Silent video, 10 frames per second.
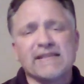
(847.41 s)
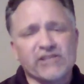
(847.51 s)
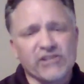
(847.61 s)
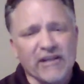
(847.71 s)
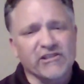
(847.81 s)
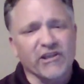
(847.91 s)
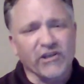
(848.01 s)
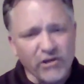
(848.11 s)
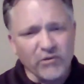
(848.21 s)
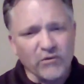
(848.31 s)
suggest to
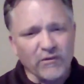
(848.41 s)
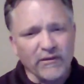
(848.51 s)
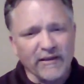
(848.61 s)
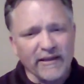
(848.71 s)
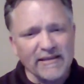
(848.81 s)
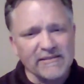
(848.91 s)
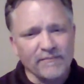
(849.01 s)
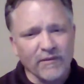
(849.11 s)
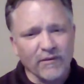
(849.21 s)
you is